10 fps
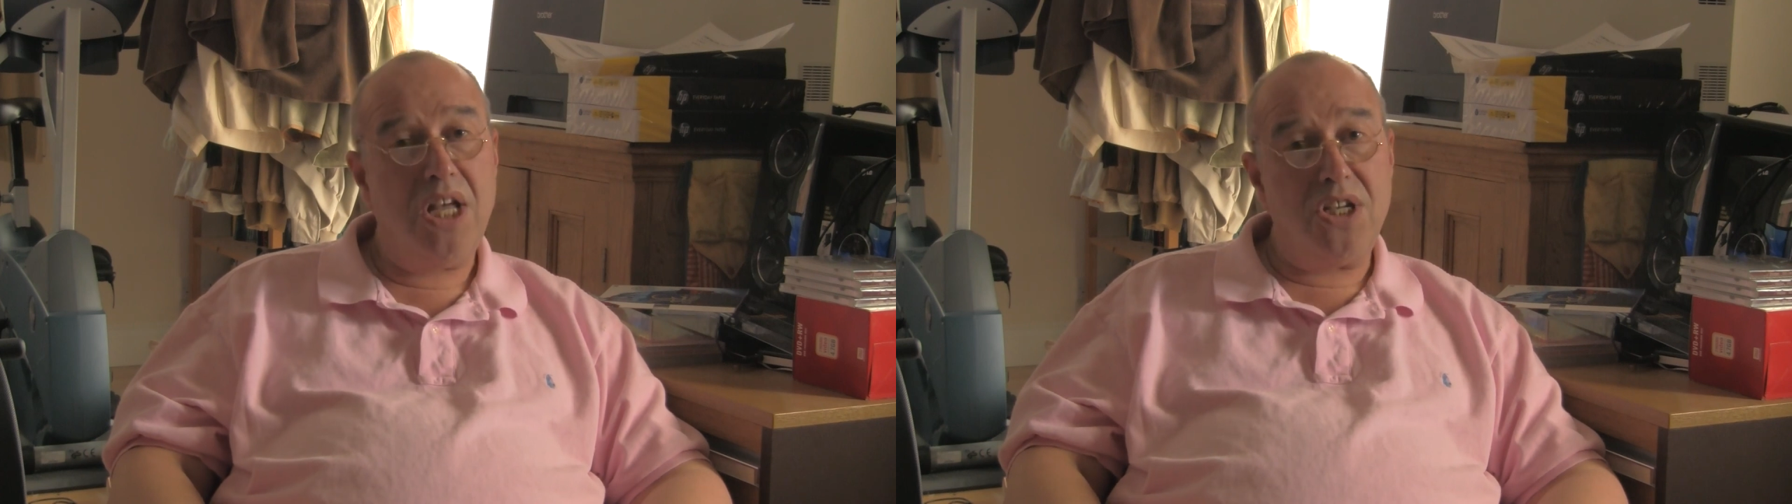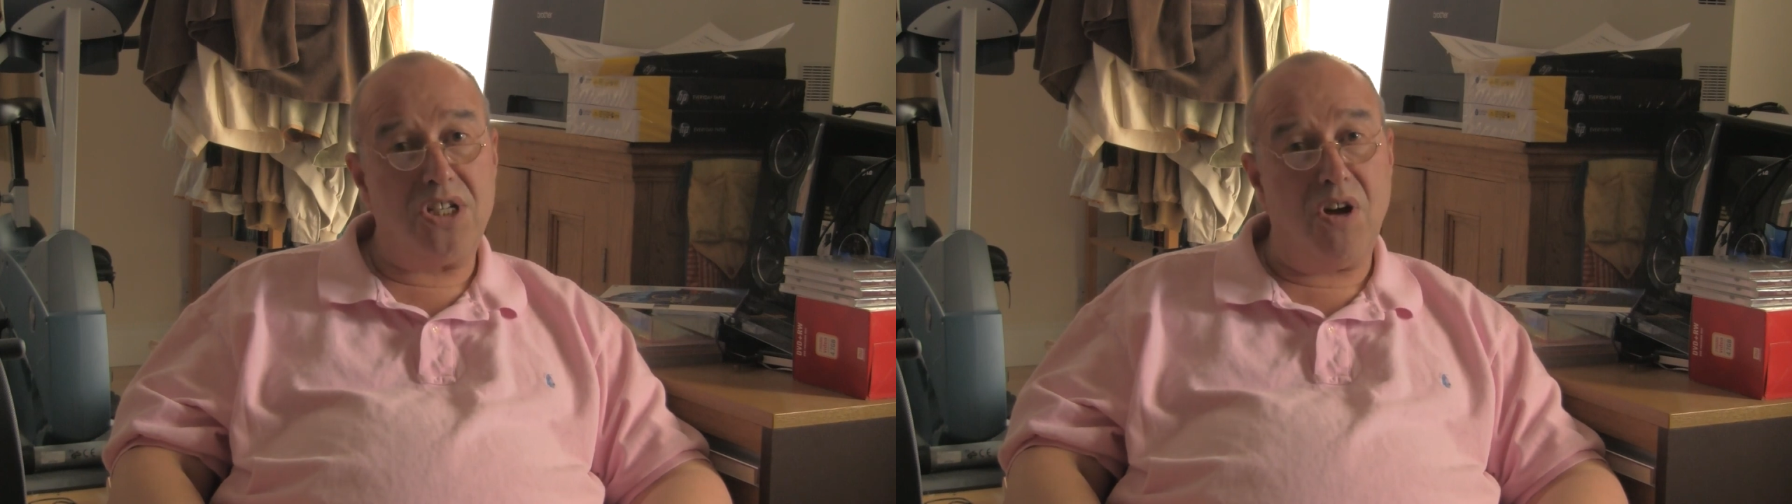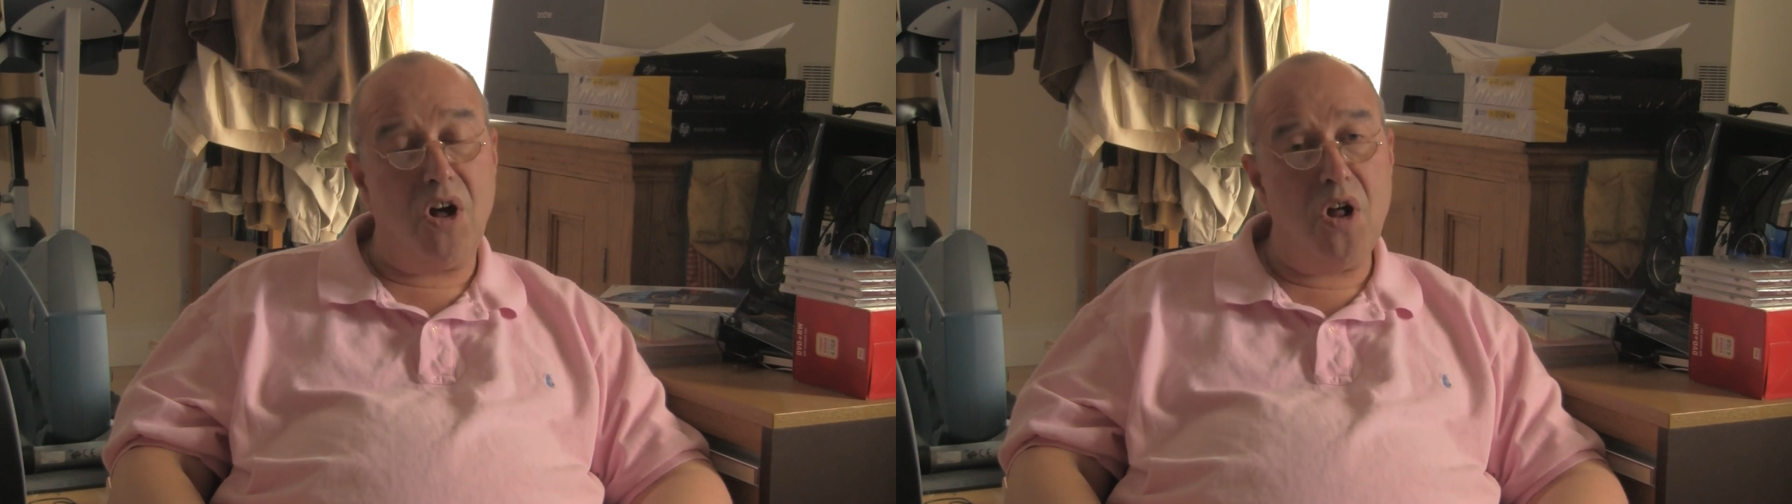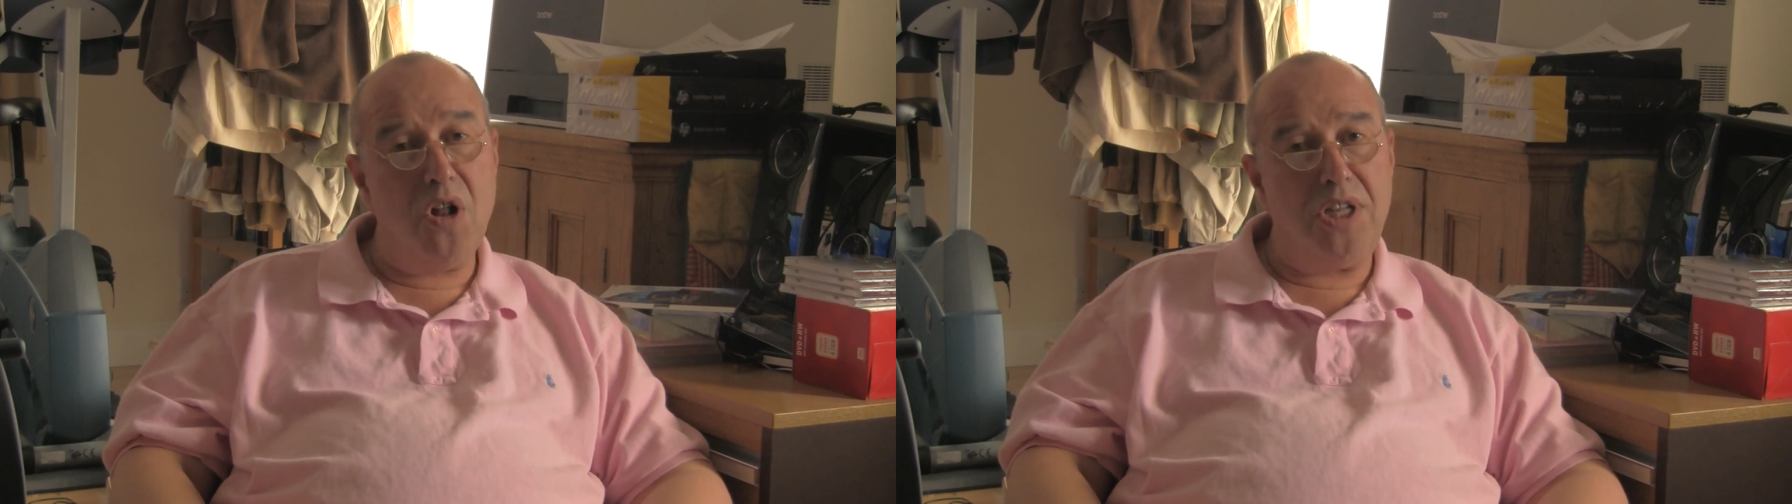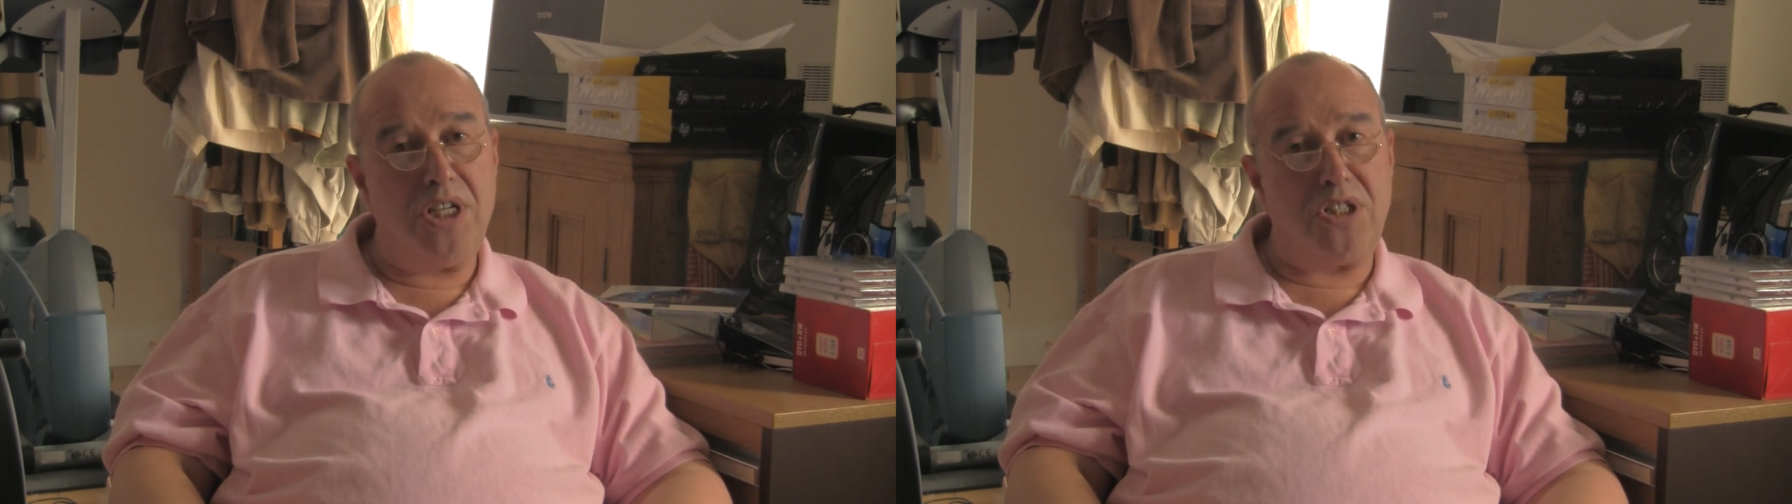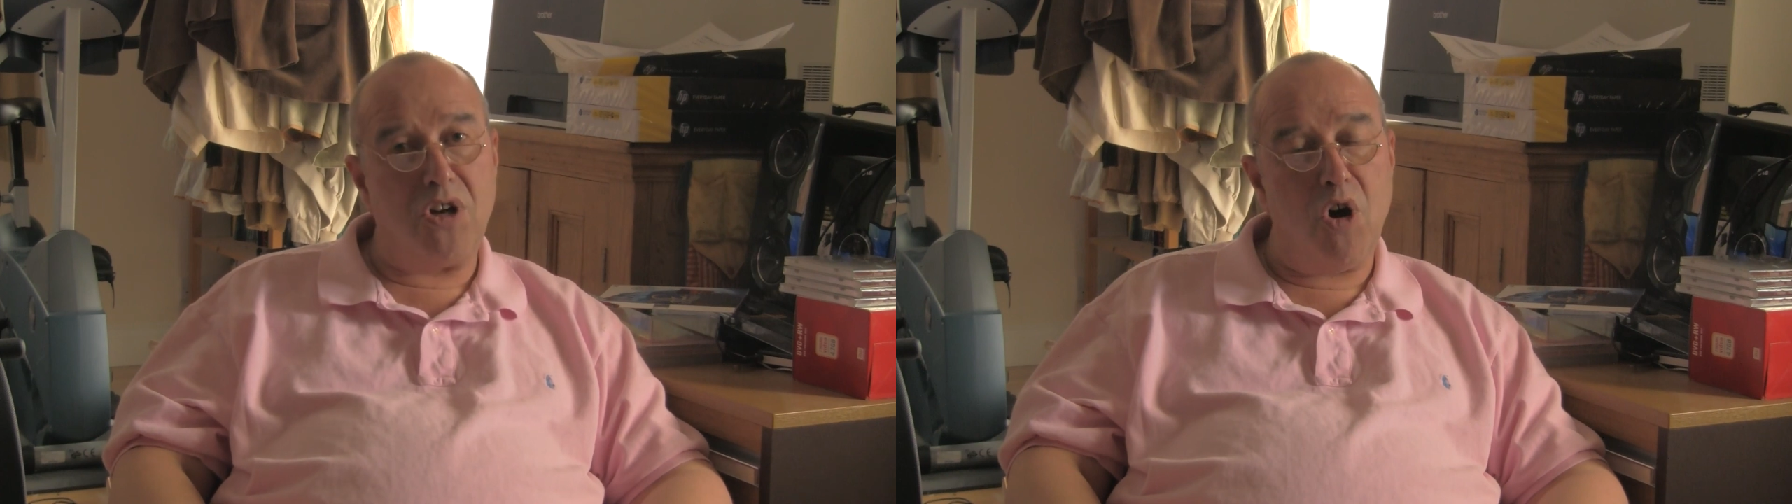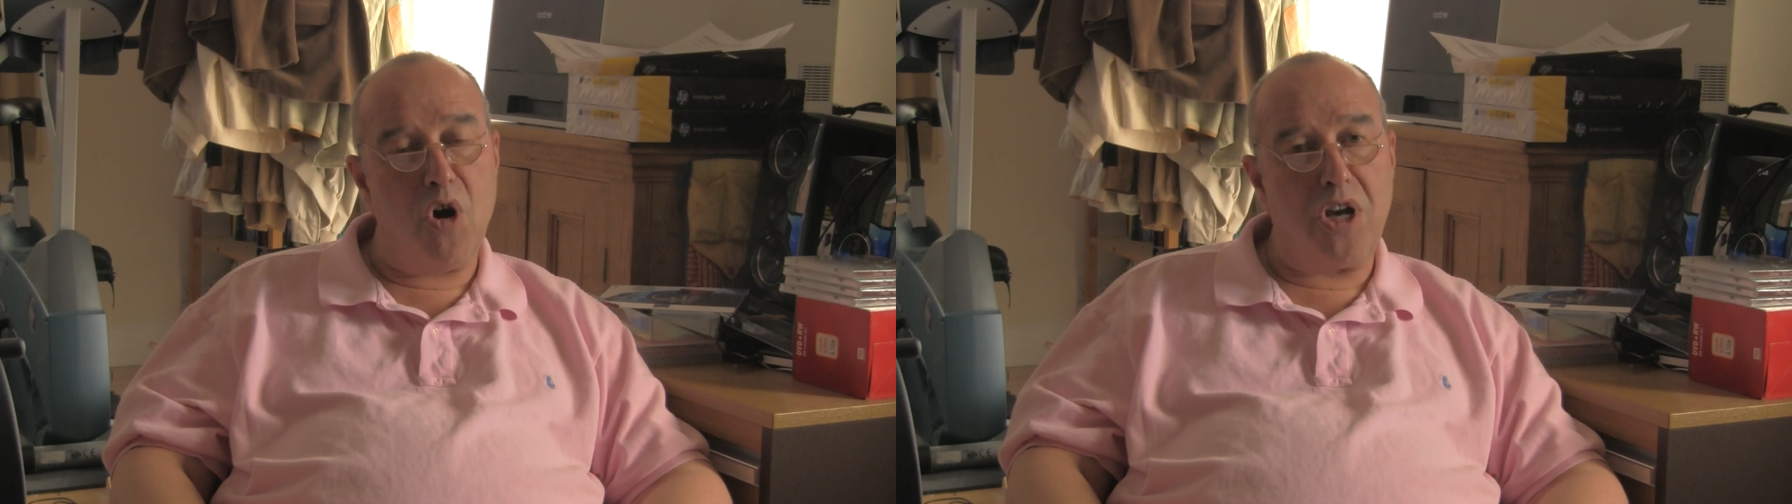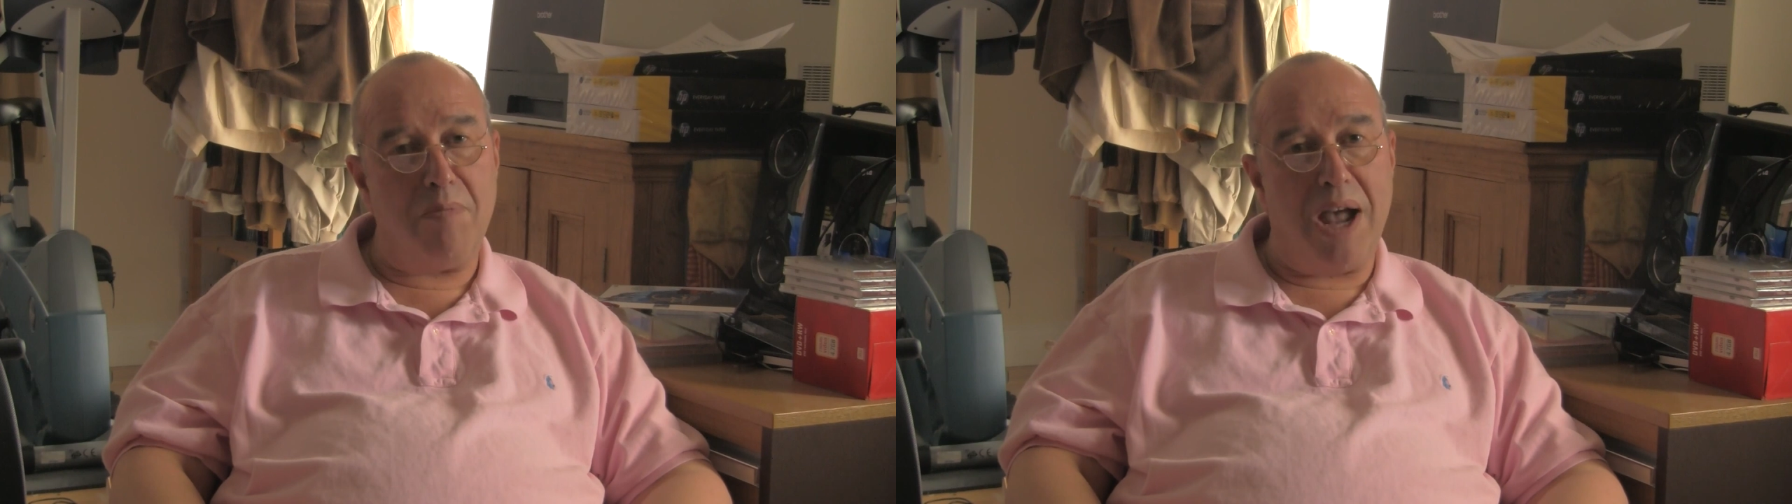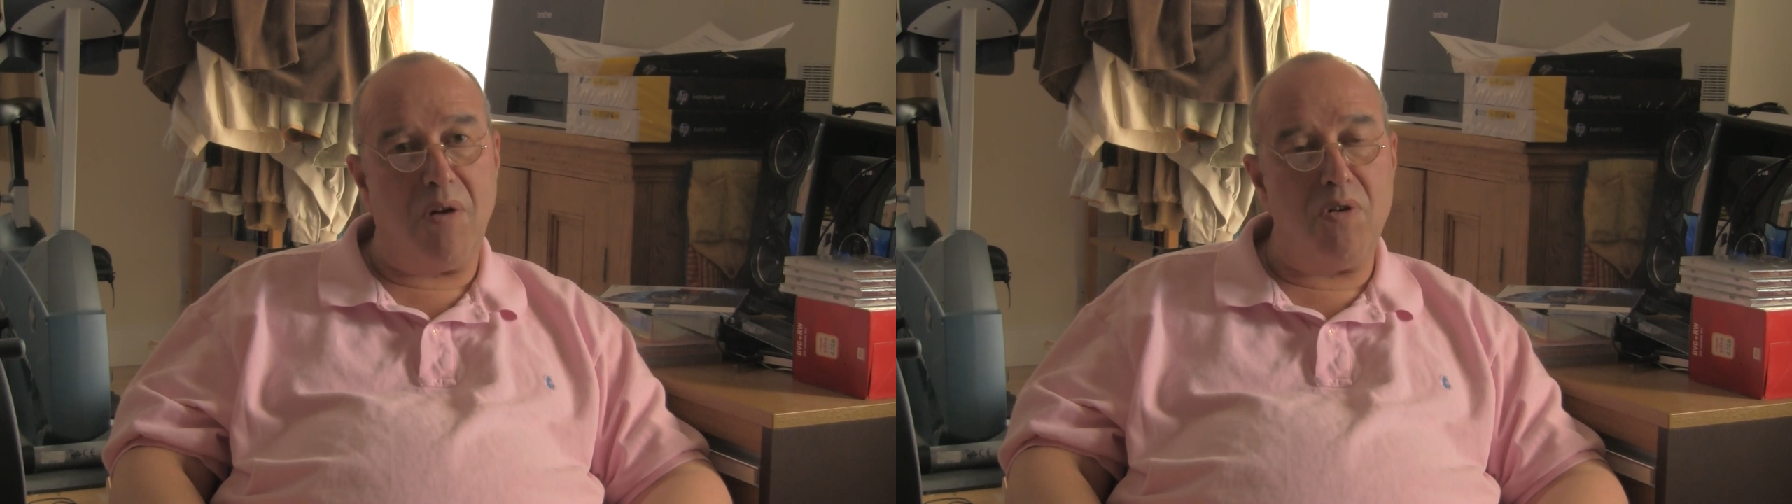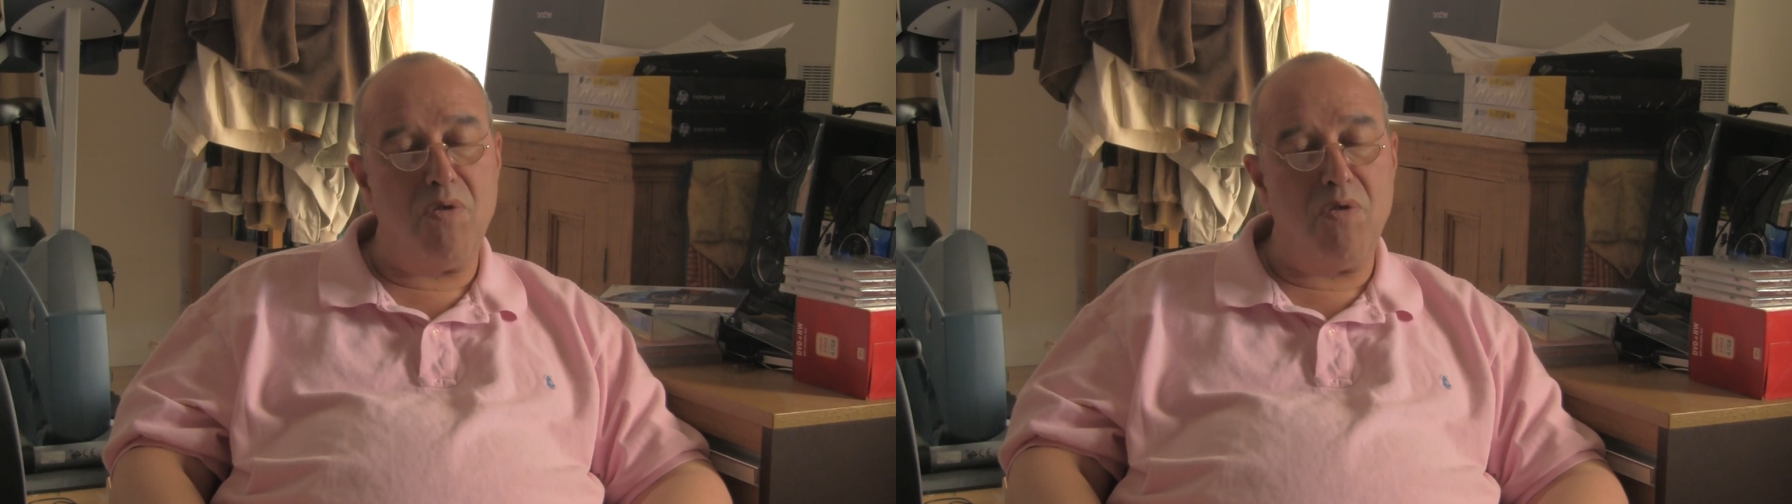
So all this talk about,